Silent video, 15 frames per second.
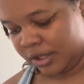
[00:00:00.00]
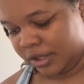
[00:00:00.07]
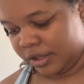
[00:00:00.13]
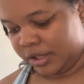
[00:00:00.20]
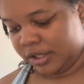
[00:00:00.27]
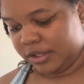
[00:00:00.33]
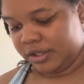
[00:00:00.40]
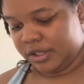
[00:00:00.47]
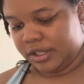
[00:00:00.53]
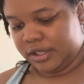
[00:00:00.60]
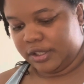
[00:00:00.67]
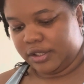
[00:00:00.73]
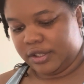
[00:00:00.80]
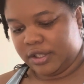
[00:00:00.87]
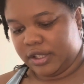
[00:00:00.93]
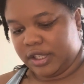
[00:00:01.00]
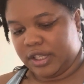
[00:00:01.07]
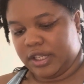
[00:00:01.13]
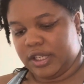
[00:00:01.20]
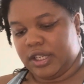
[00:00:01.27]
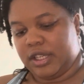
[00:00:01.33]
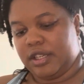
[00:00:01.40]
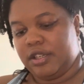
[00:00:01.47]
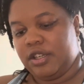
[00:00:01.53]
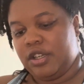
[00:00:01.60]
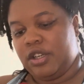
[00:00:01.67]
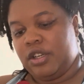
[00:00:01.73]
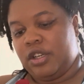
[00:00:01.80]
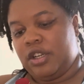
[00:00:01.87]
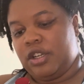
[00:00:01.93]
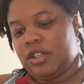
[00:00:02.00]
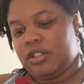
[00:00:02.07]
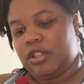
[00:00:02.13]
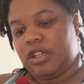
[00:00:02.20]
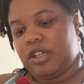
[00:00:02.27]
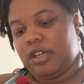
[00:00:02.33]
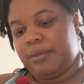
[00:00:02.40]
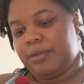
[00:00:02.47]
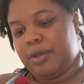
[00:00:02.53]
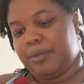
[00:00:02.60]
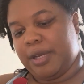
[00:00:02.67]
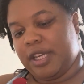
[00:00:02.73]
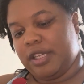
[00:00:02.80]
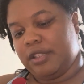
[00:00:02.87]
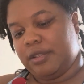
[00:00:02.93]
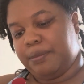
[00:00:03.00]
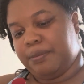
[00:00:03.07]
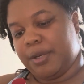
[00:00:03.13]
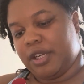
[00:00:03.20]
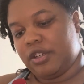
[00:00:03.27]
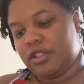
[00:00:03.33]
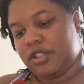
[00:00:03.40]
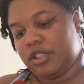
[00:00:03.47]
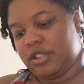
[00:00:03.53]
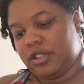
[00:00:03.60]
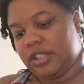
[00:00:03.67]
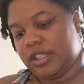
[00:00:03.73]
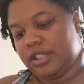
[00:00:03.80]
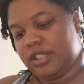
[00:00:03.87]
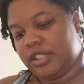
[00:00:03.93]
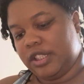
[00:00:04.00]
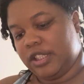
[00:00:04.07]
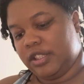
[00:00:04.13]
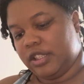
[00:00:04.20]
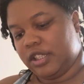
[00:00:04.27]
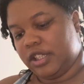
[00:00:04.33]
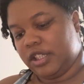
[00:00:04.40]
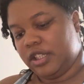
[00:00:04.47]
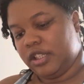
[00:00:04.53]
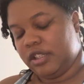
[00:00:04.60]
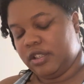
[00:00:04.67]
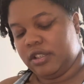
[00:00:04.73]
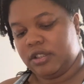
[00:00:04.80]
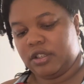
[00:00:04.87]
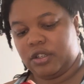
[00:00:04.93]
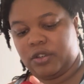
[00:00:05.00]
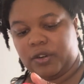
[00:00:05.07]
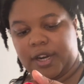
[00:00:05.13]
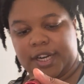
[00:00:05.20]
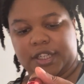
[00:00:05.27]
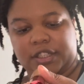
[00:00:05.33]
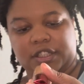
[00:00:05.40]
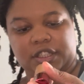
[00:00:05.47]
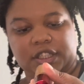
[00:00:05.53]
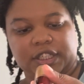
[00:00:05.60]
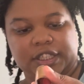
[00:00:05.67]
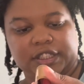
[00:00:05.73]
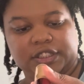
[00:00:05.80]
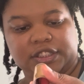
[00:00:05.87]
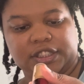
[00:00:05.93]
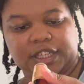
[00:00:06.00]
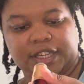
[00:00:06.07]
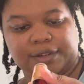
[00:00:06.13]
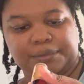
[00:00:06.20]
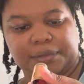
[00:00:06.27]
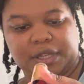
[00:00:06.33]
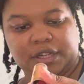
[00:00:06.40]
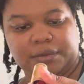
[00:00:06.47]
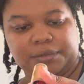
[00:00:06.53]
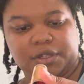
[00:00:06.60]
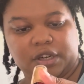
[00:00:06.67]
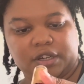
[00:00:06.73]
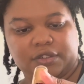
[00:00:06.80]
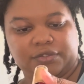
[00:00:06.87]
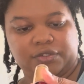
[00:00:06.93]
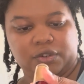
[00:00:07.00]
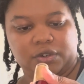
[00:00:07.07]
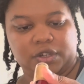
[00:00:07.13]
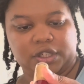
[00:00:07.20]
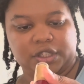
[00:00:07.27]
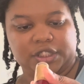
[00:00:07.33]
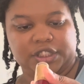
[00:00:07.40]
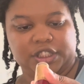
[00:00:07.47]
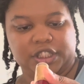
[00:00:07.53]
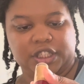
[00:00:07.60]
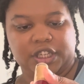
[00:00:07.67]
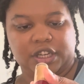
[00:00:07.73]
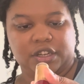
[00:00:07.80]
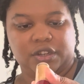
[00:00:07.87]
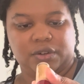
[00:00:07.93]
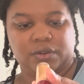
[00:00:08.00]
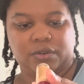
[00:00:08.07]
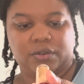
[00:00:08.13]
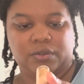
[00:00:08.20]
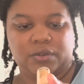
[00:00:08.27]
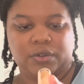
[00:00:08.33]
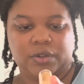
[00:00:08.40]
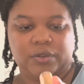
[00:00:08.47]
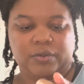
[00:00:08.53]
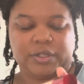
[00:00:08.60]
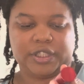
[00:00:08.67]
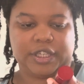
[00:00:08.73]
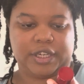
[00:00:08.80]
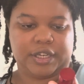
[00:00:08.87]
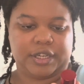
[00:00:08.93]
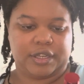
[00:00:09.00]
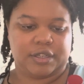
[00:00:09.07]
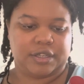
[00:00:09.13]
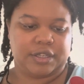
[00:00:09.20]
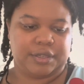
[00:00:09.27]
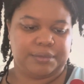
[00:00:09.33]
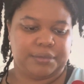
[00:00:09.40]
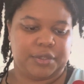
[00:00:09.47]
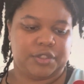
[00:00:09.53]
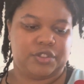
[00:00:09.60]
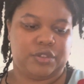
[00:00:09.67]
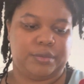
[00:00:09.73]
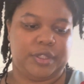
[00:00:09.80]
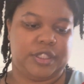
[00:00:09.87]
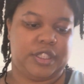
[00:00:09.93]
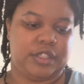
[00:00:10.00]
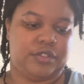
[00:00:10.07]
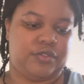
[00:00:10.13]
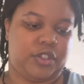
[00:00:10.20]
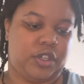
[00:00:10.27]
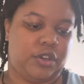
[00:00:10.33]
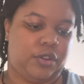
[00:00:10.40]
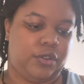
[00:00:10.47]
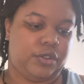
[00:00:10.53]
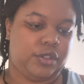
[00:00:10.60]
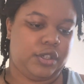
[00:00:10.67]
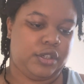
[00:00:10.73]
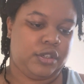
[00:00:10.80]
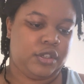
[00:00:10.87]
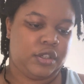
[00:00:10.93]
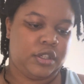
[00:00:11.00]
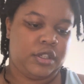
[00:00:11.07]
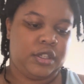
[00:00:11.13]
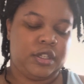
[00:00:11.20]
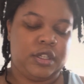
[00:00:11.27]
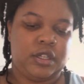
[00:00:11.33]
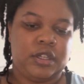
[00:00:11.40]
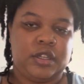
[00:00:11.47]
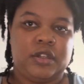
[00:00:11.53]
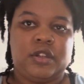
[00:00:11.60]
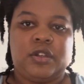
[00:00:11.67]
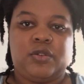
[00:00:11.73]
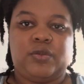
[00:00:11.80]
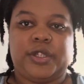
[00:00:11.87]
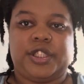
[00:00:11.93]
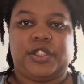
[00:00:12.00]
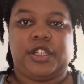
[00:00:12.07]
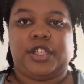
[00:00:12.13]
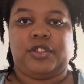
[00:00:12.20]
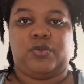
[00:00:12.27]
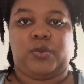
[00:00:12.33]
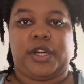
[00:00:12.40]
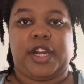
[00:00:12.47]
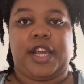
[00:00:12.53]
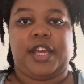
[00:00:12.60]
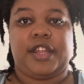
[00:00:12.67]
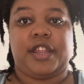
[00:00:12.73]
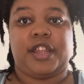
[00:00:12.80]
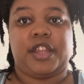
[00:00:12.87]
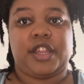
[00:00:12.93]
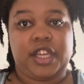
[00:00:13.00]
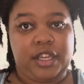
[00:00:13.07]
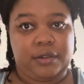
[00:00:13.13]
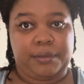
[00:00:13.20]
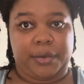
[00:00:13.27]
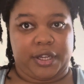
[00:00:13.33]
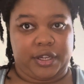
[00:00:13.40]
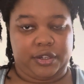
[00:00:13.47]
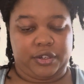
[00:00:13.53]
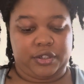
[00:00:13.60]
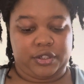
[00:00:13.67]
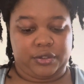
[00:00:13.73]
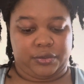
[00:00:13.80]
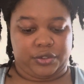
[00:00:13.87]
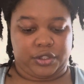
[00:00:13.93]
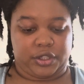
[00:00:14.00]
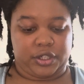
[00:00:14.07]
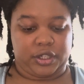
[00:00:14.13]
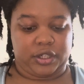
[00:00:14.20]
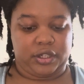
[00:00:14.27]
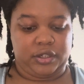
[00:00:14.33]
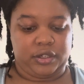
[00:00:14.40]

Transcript: This is the Turn Up the Base Butter Silk Concealer Corrector in shade medium dark 4 GO, which I am assuming stands for gold, which is what I think my undertones are.